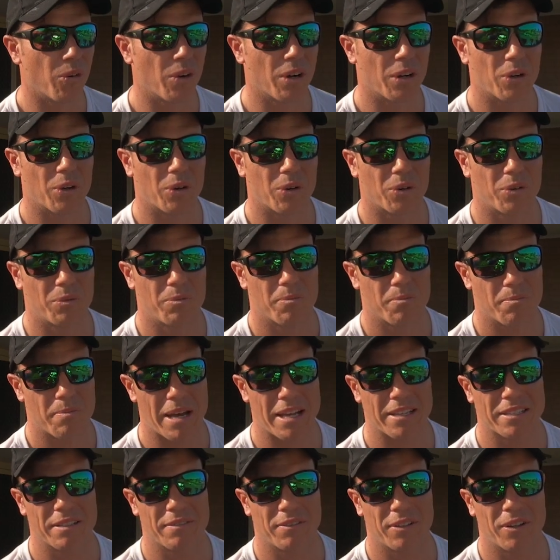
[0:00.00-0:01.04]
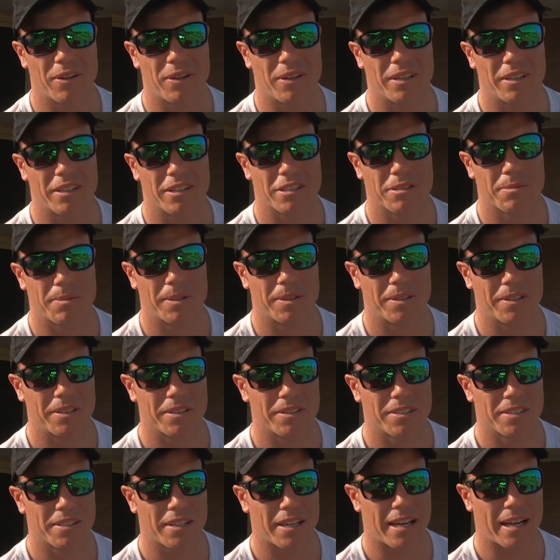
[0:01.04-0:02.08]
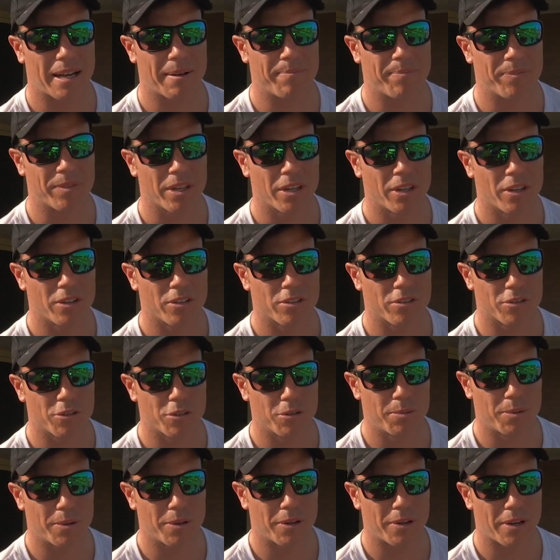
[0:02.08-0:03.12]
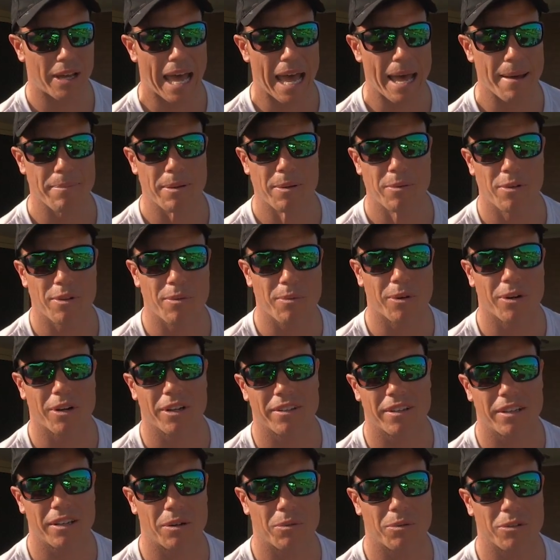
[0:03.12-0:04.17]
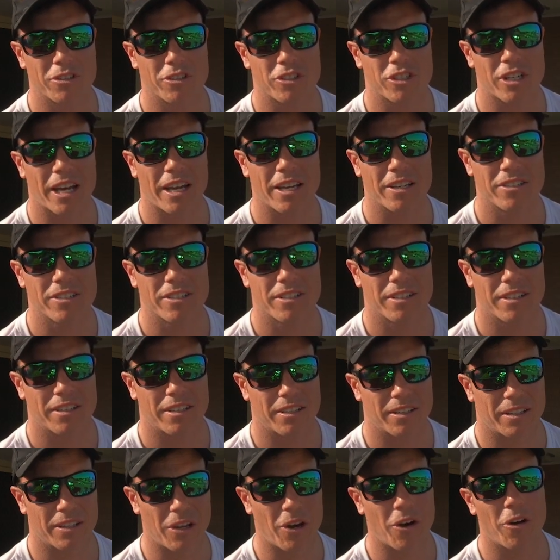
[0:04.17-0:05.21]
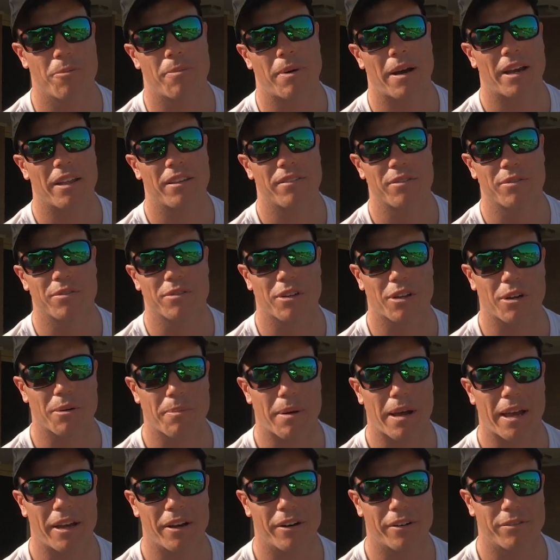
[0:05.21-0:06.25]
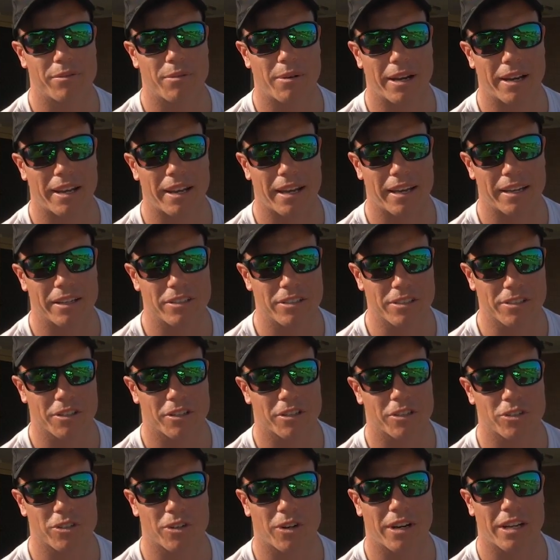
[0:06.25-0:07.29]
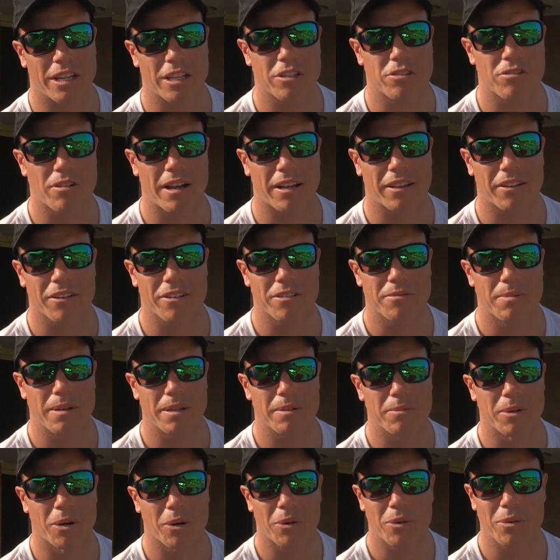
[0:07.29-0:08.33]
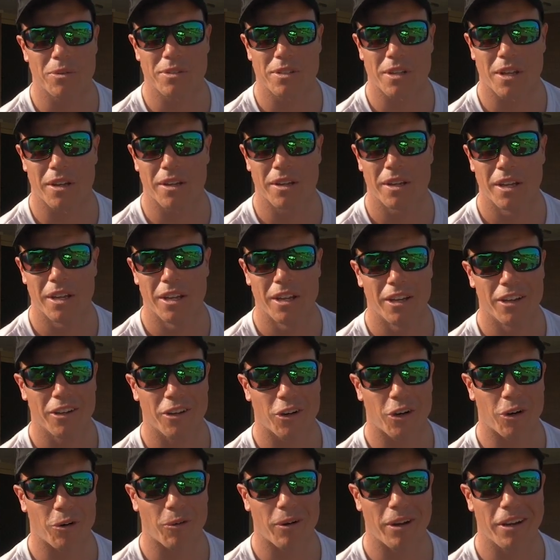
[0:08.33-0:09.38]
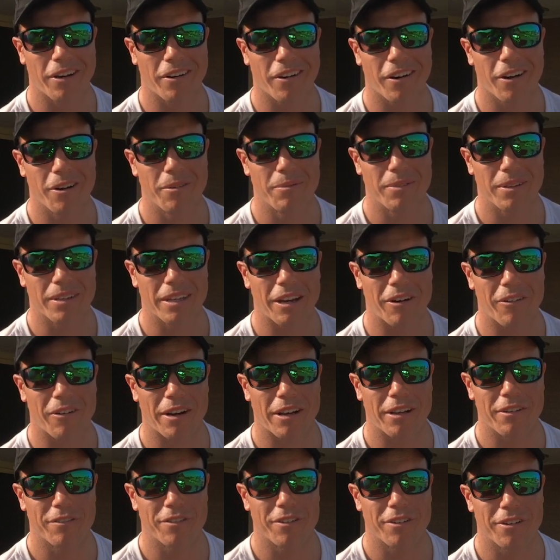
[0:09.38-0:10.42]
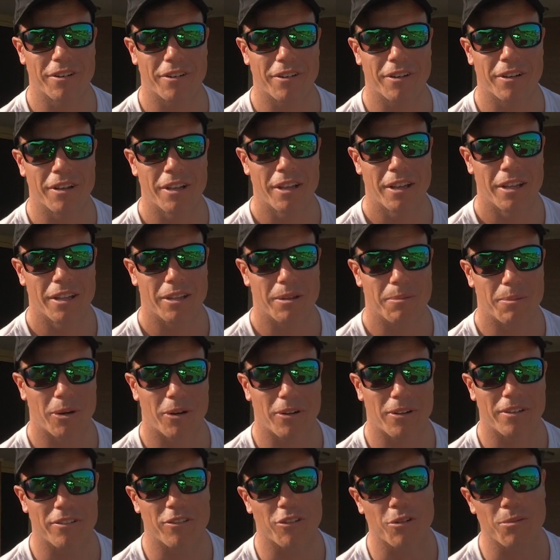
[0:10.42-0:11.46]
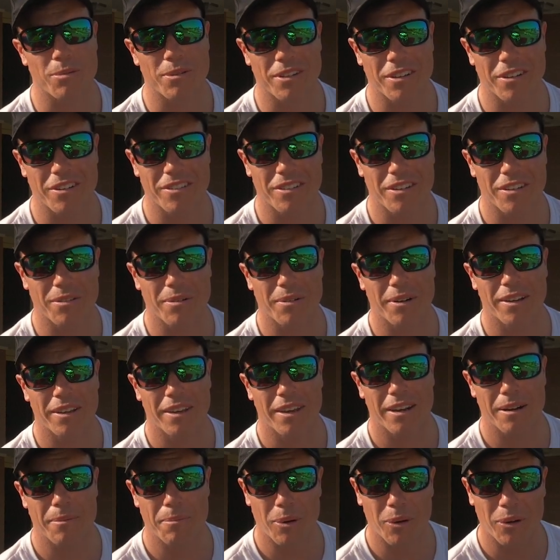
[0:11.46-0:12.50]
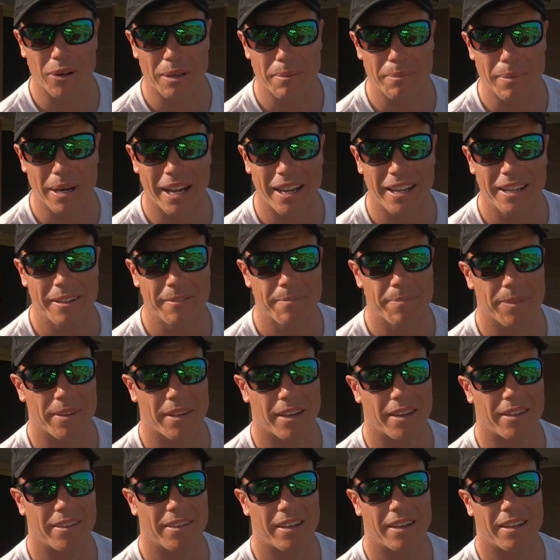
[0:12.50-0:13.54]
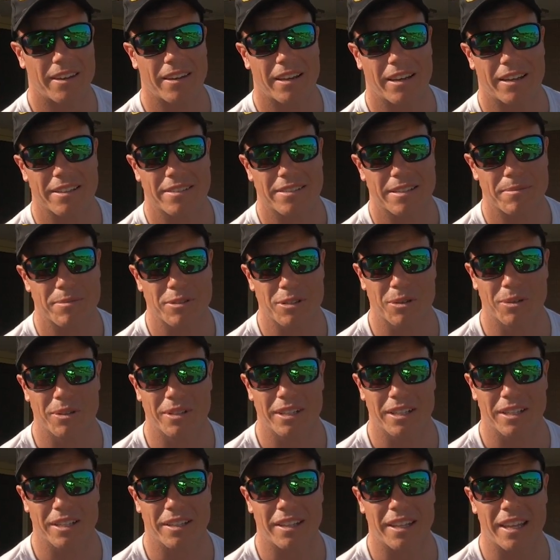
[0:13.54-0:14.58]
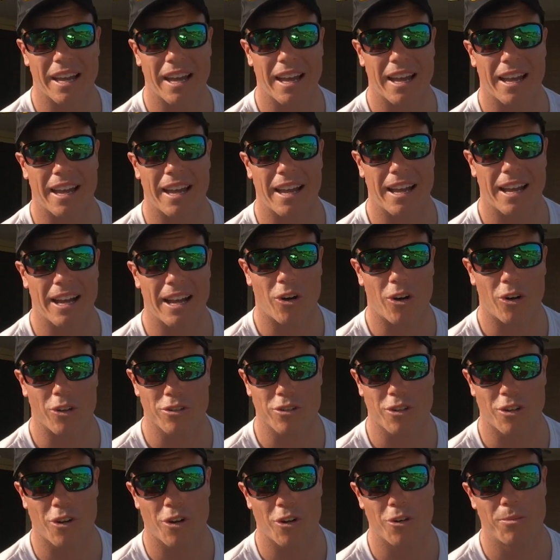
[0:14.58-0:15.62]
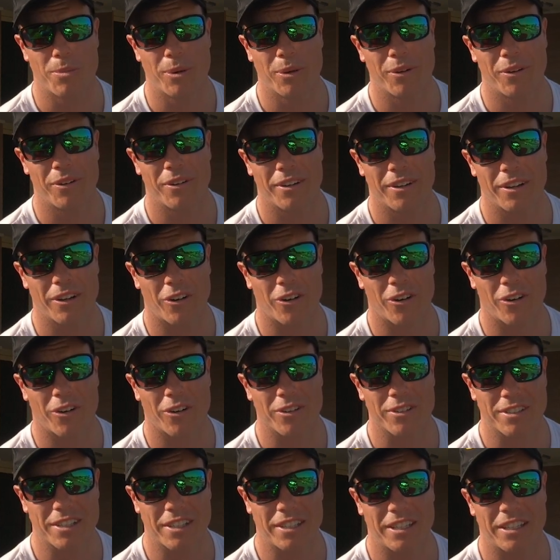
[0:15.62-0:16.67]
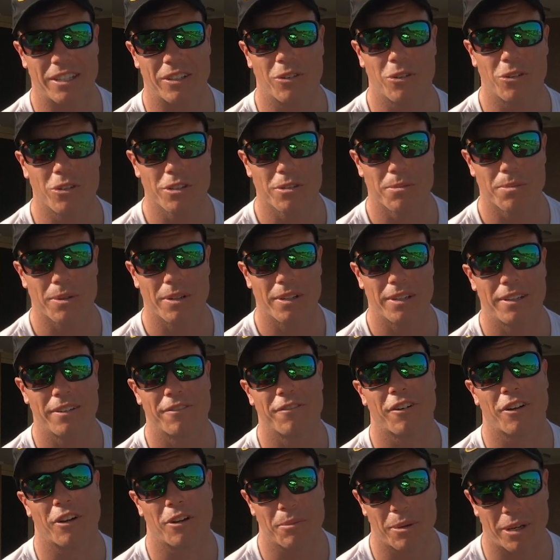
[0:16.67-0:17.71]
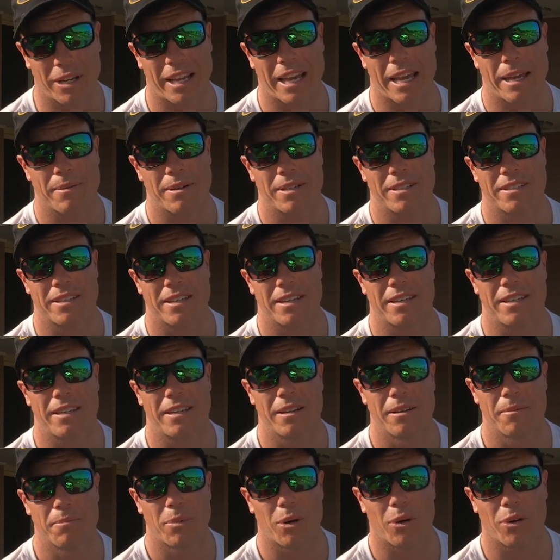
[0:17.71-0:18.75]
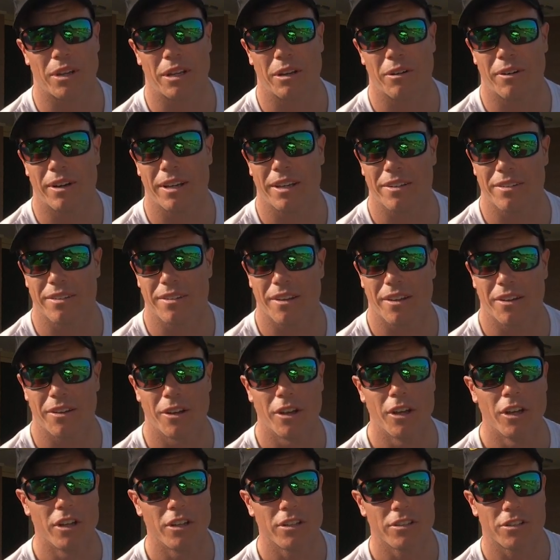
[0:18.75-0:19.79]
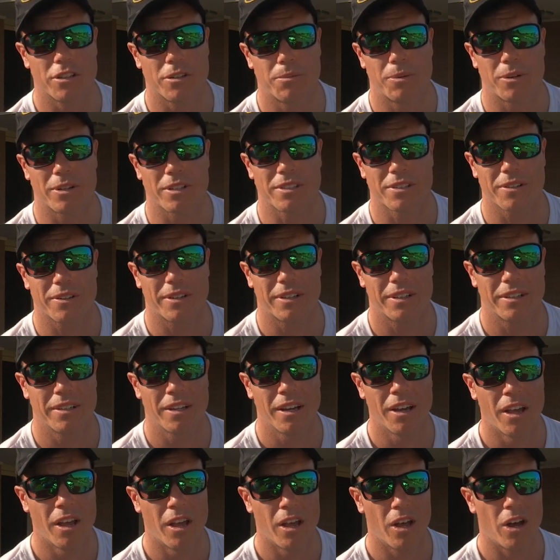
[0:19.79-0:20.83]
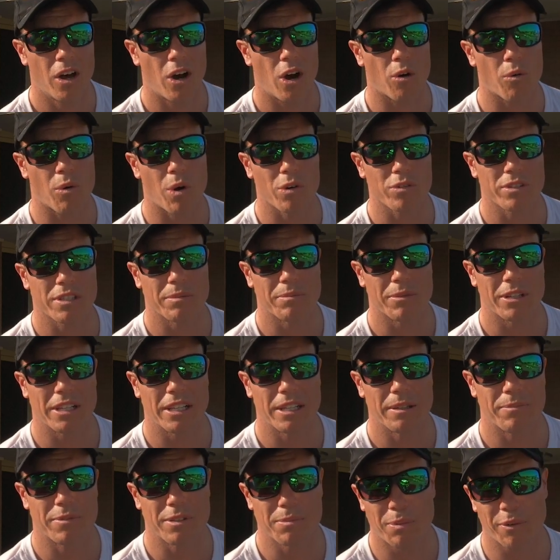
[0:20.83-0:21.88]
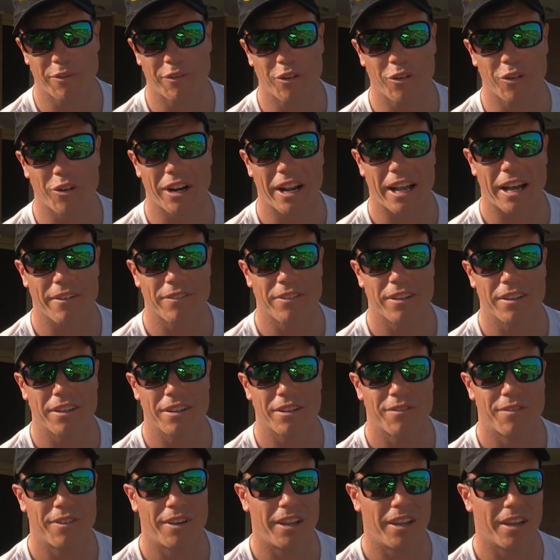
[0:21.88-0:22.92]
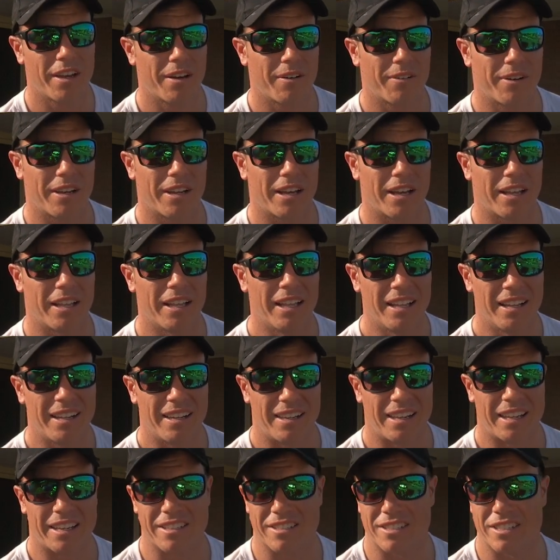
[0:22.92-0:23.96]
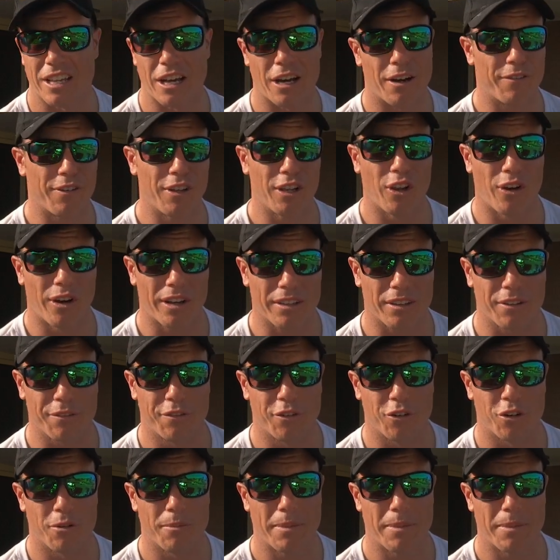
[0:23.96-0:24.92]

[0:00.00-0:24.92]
all in all, massive learning experience. Super happy with what I did. I wouldn't change it, and I know Paynesville was going to pay off one day. I just got to try and extract those big models. So going to regroup and get ready for the Berkeley Super Series this weekend at Botany Bay, and then subsequently the Oz Open on Sydney and Hawkesbury, followed by the ABT Botany round. So super excited. I'll roll some clips before and after this video, and let us know if you like the